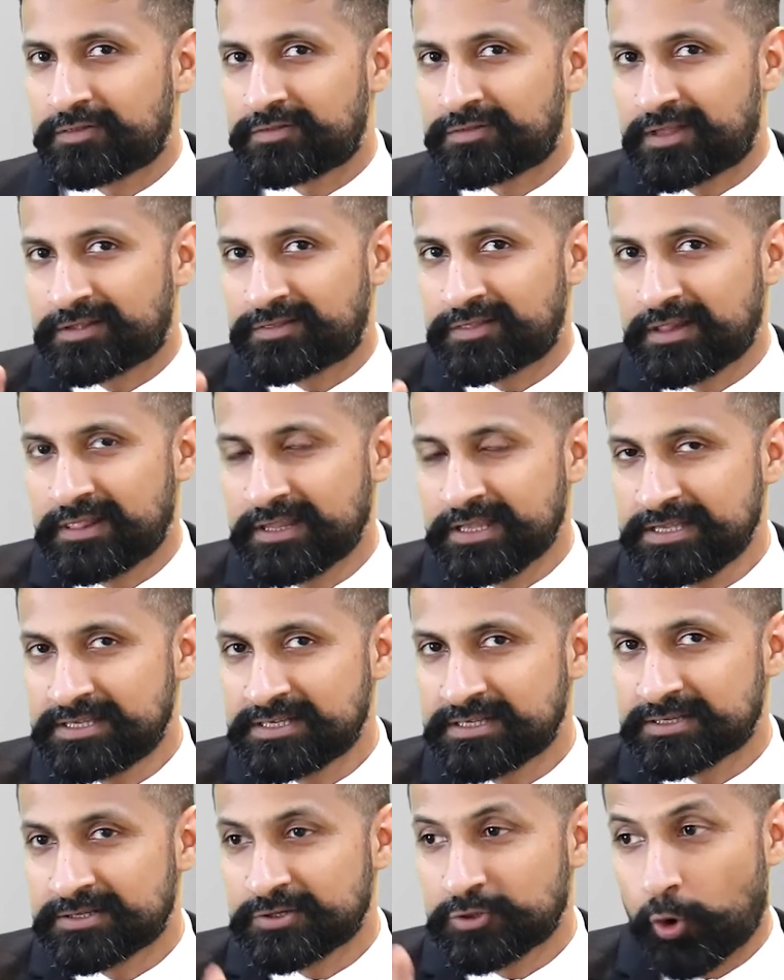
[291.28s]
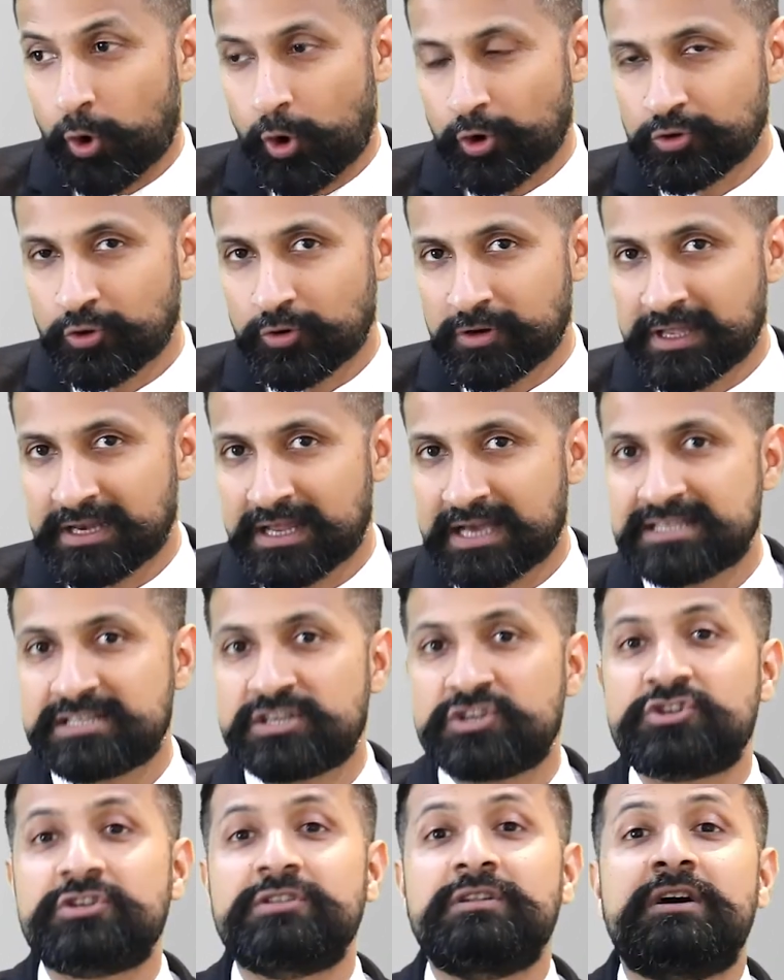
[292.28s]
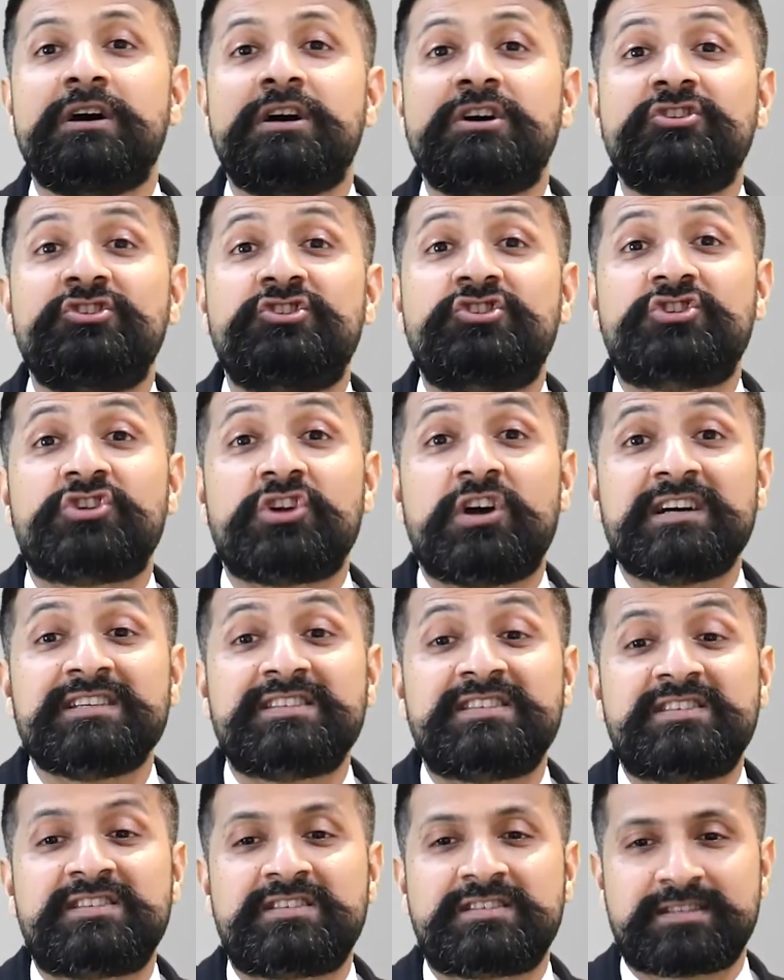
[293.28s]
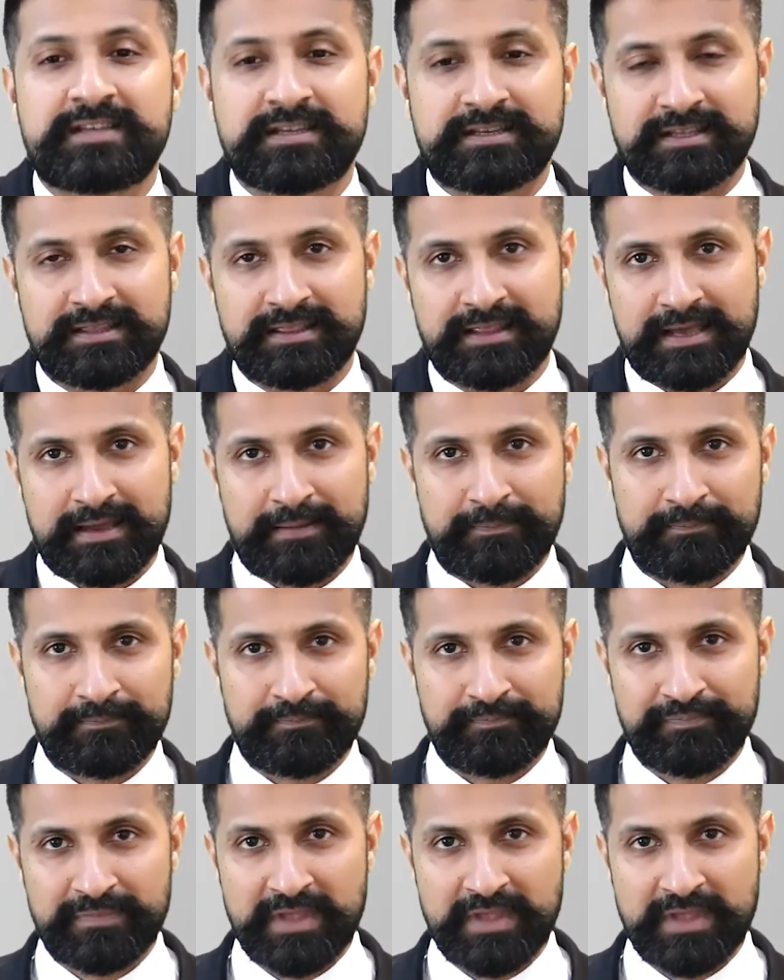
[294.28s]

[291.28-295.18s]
that the leader or the organization trusted in them.